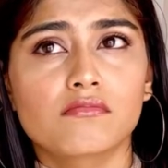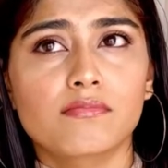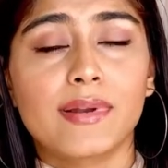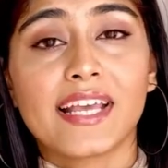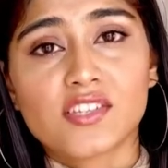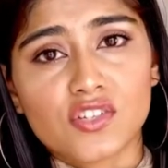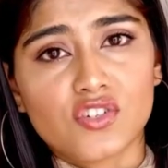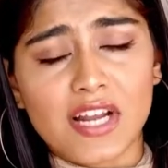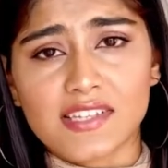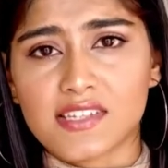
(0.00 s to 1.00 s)
blazer
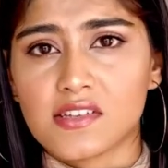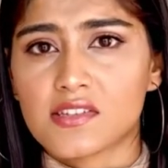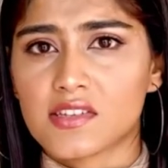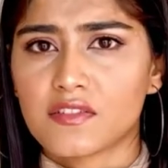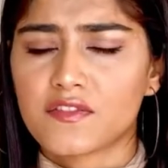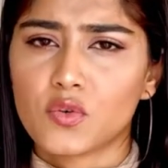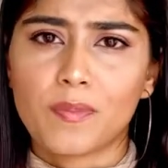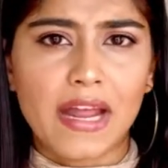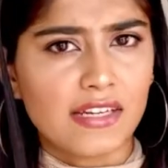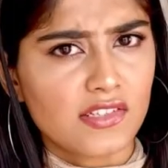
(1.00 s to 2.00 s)
dresses and a few
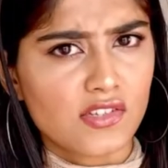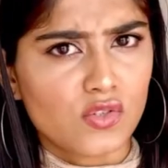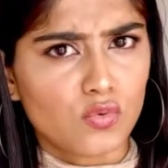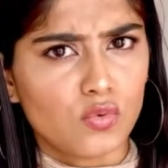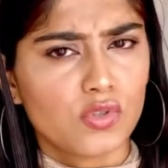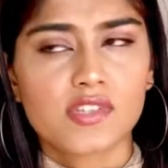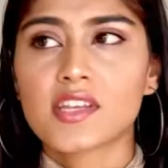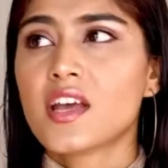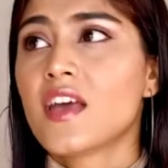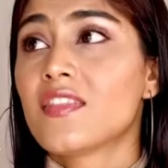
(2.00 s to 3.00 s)
pant and suits.
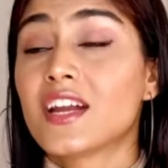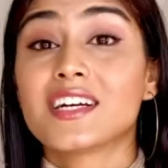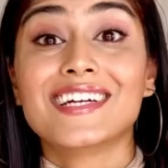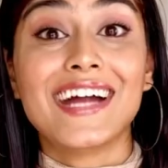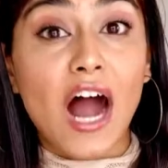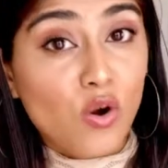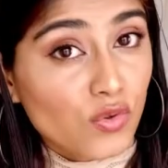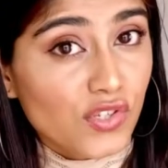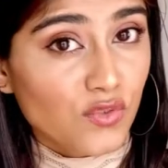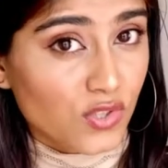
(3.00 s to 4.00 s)
There are
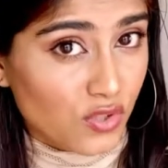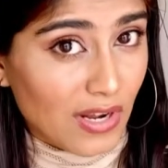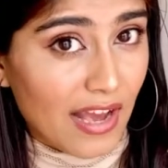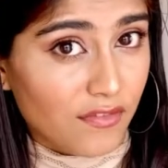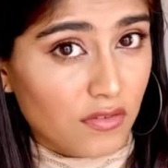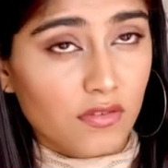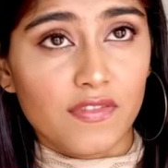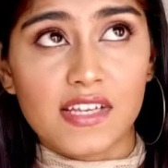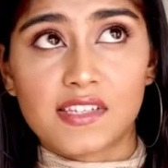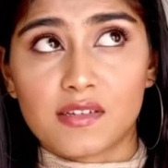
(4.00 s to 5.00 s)
gowns which you'll have to
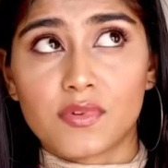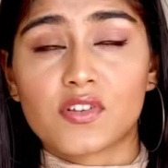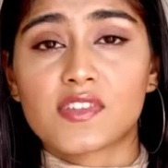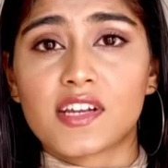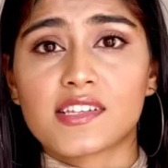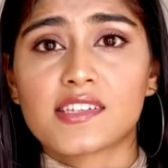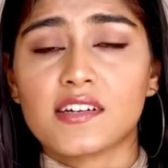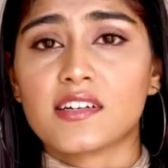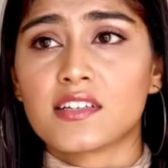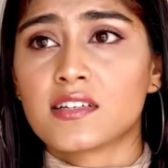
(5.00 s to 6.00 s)
invest in, because there are
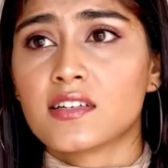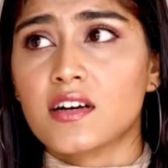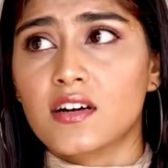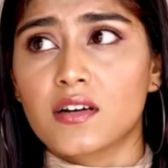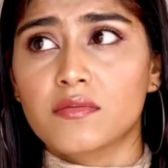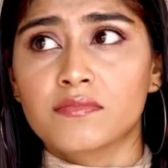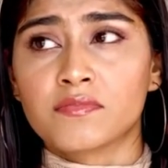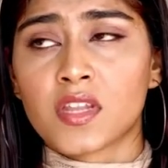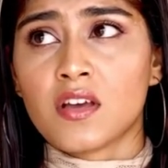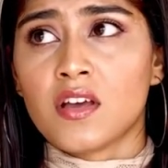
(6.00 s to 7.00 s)
certain
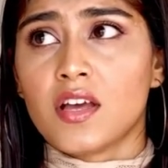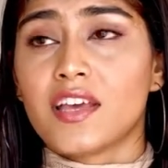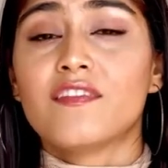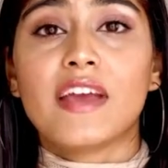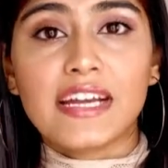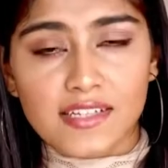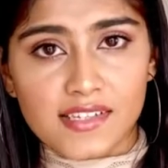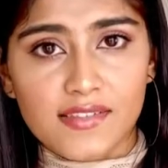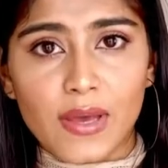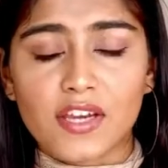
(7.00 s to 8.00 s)
events
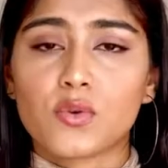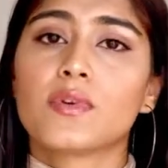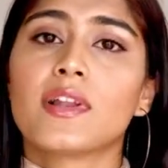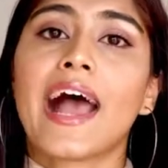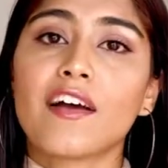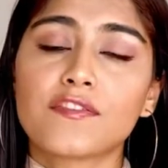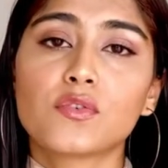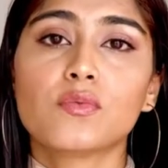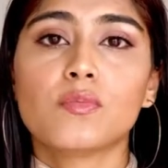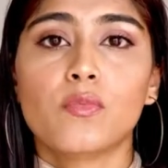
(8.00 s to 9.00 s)
where you will have to
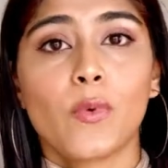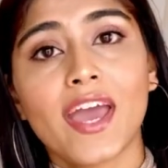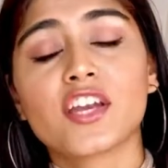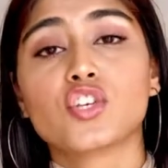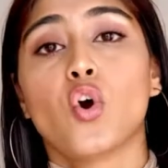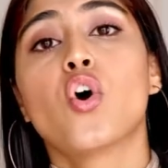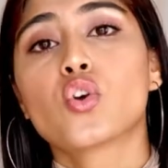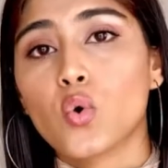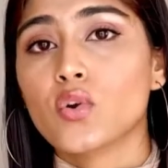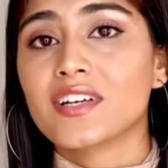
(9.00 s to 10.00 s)
wear your
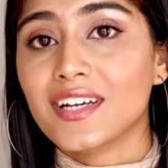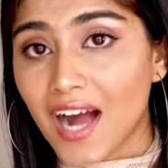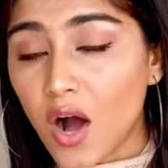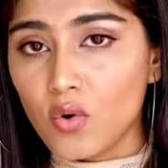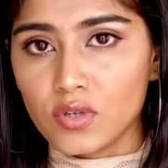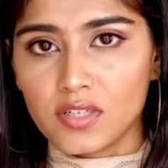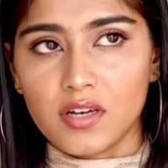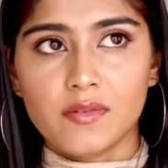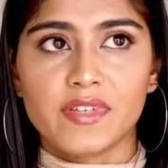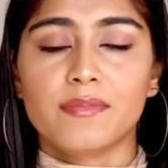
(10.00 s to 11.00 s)
own gown.
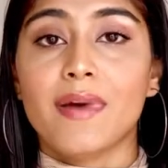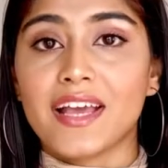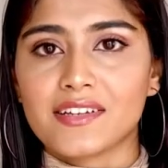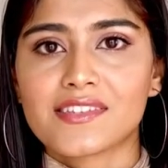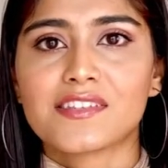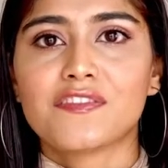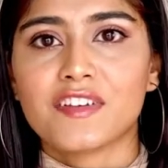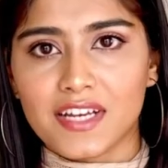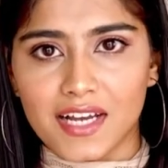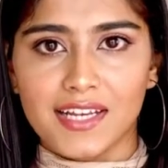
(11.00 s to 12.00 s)
I mean, minus the
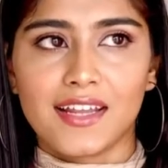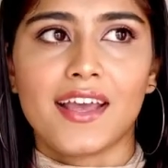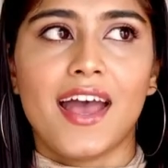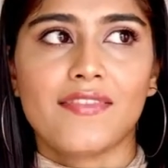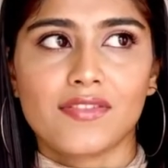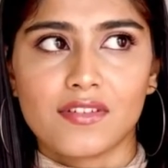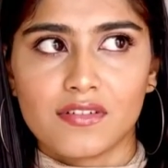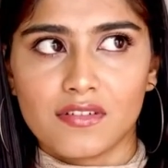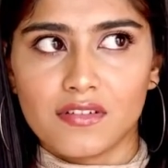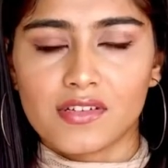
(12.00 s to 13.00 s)
finale and
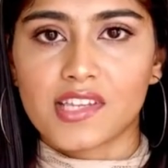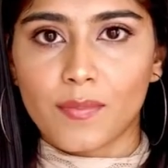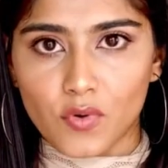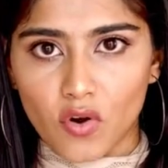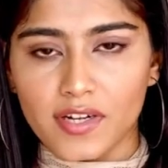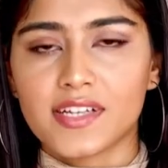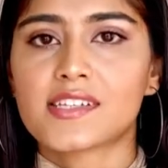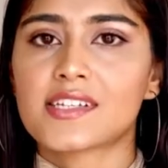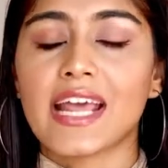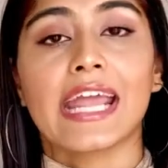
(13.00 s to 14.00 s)
the
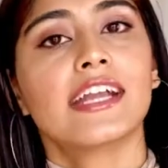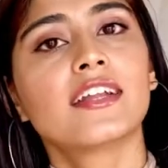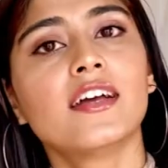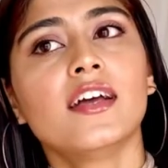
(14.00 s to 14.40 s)
sub-contest night,